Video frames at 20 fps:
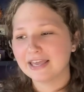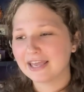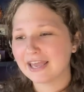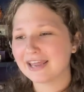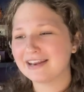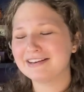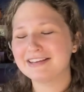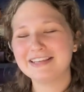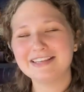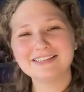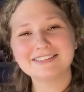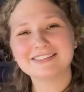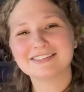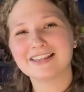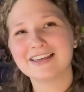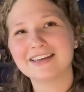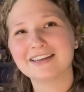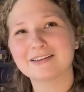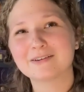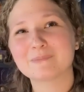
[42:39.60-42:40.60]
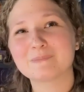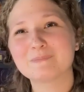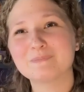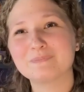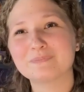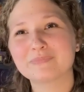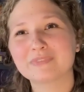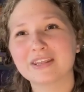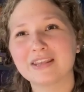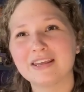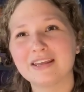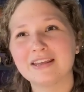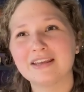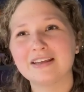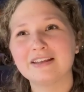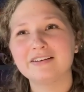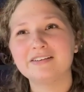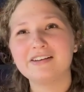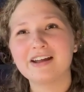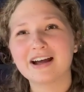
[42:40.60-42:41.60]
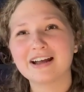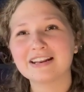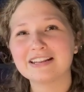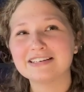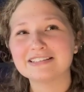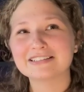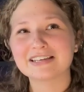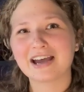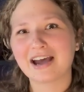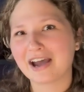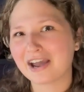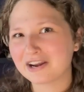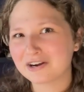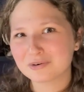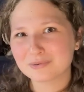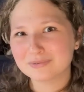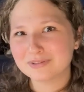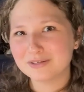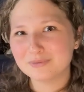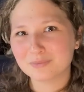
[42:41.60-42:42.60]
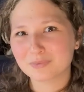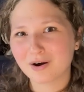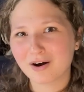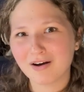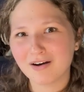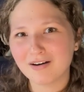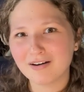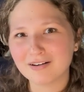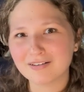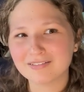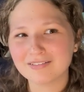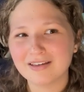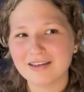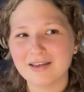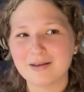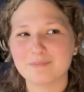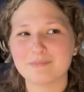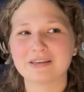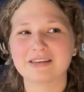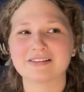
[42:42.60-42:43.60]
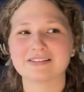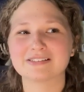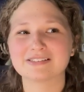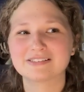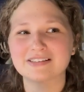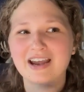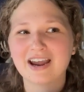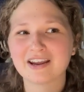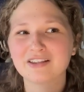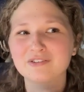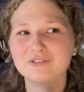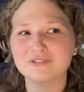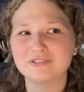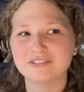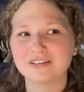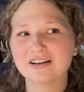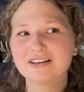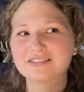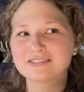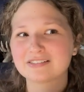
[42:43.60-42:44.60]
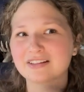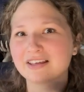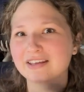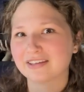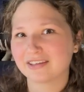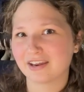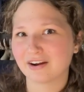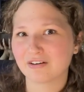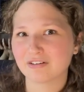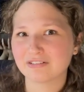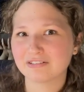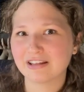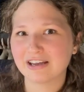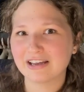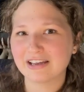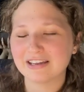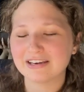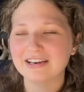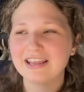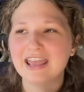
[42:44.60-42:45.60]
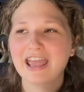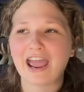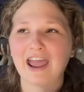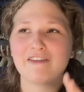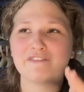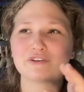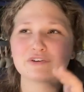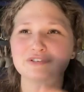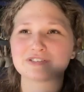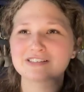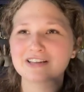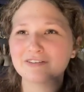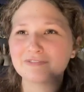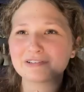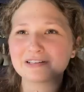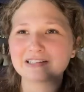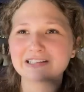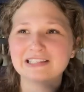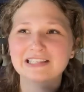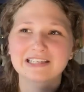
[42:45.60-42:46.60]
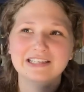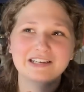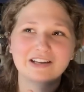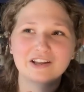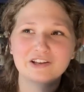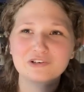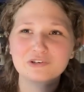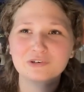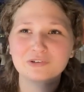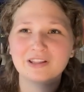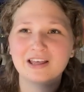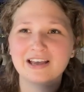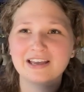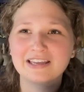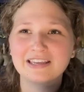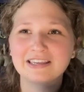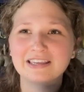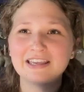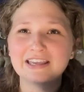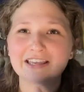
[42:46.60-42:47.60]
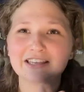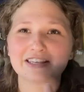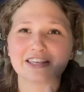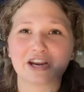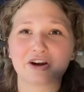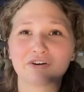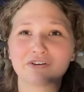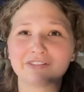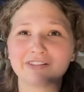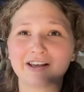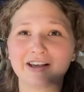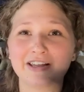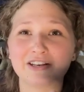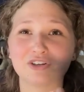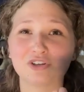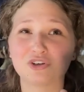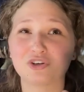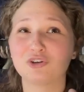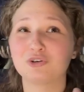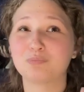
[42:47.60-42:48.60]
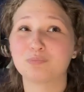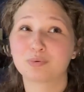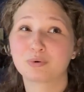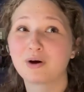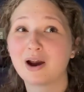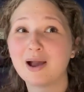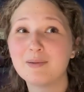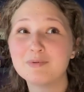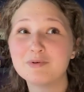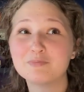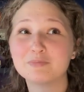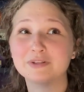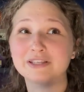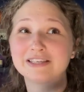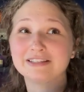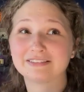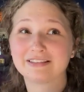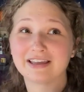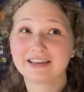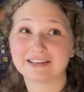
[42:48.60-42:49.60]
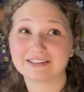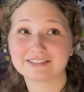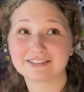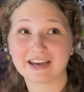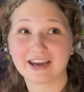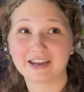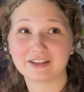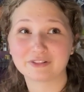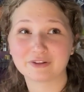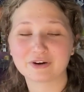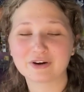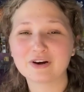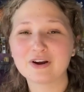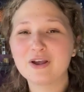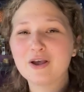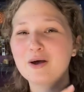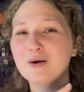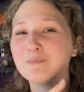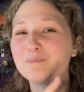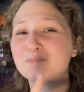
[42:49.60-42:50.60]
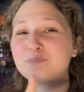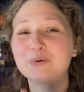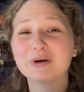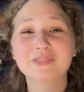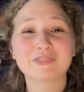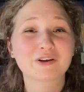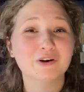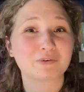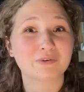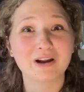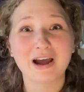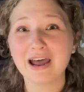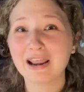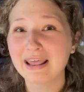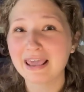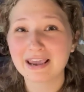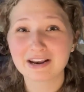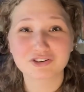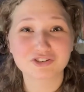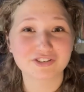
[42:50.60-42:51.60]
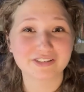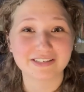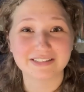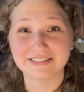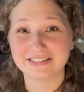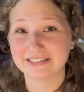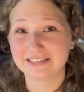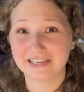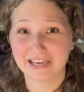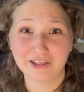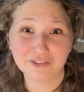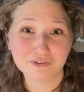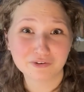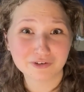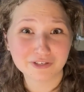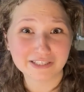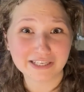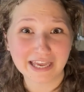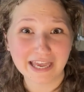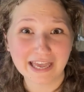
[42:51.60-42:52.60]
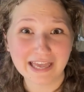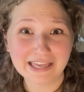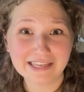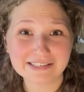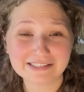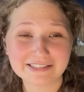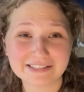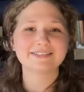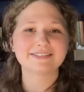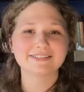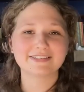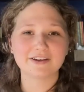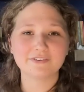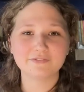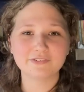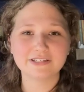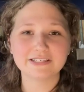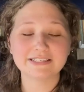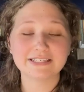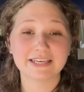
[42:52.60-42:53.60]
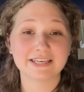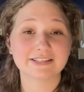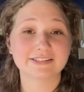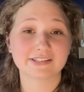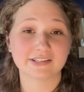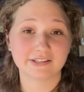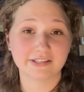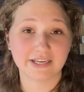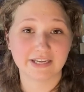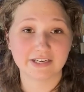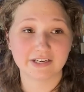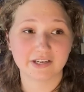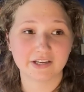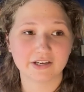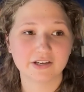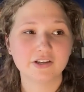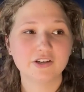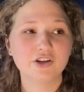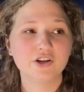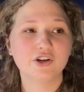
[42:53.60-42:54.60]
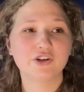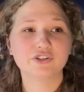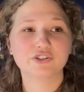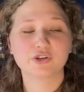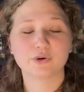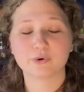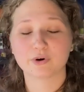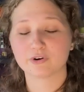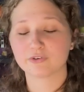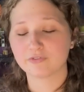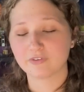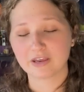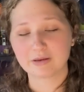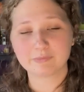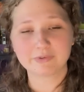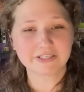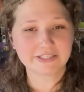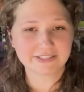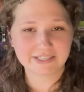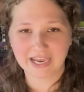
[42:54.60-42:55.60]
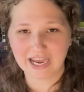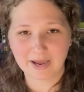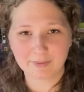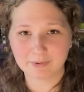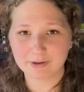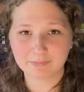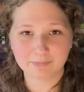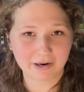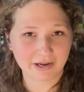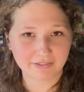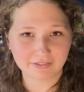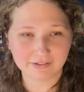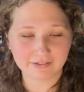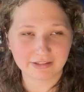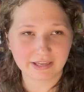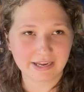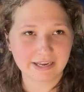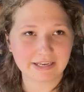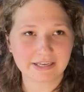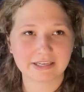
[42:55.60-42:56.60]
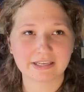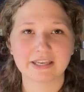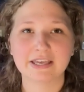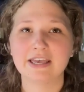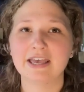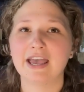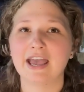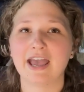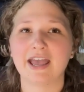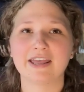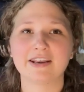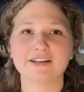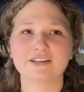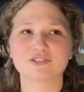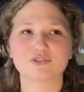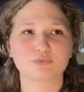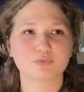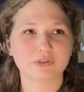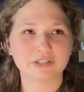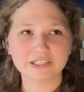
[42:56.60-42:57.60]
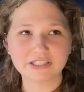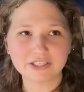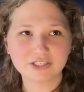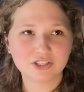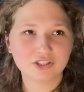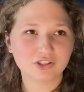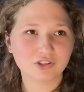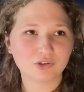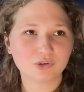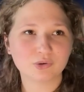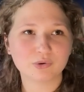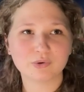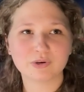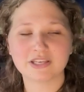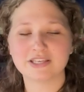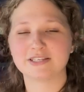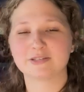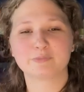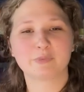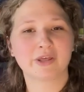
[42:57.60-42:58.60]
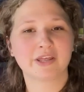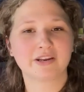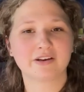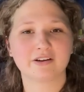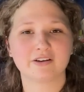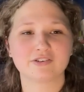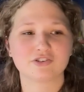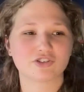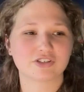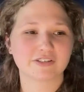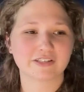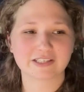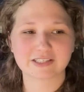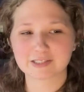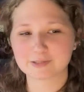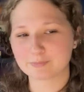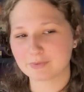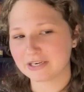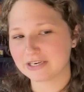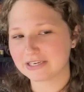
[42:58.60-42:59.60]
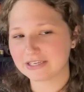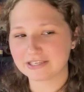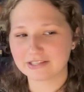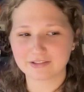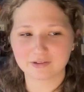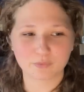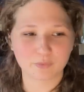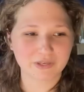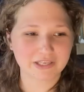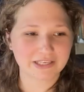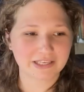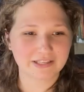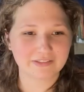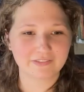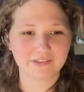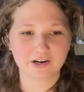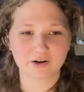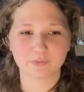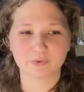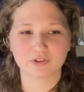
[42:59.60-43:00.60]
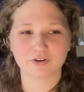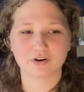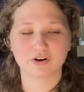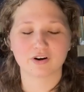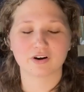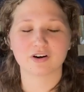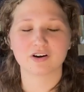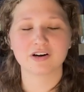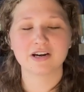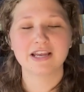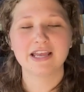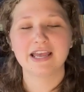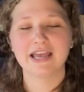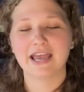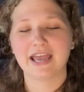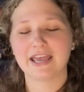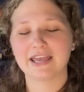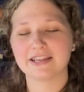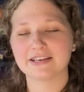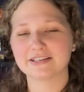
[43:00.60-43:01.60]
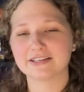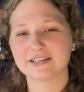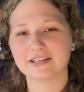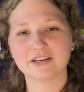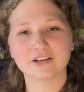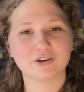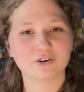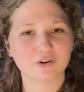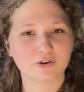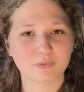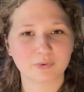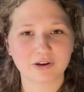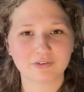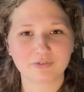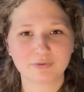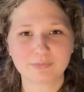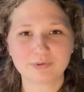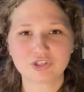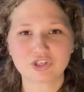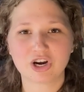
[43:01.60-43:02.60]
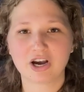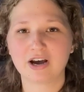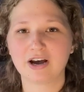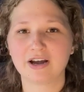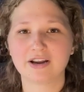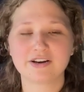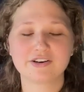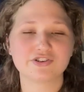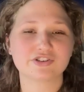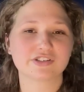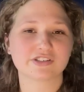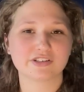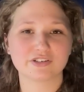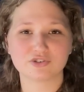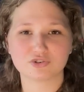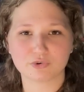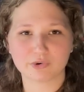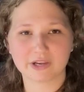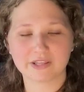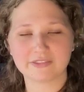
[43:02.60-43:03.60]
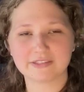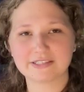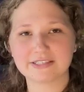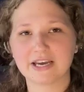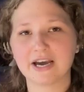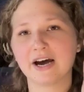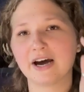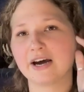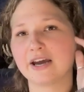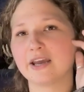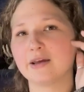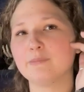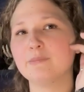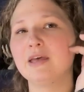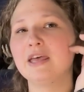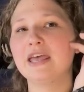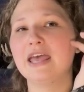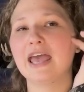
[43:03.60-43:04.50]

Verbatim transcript: And he's like, not entirely wrong because Tyler does like Caroline and there's definitely like an underlying Caroline could probably like Tyler but they're not actually together yet. Stefan takes Elena to her family's cabin by the lake and it's really cute. He's planning on just like spending the weekend there with her and getting her away from John and just enjoying the time.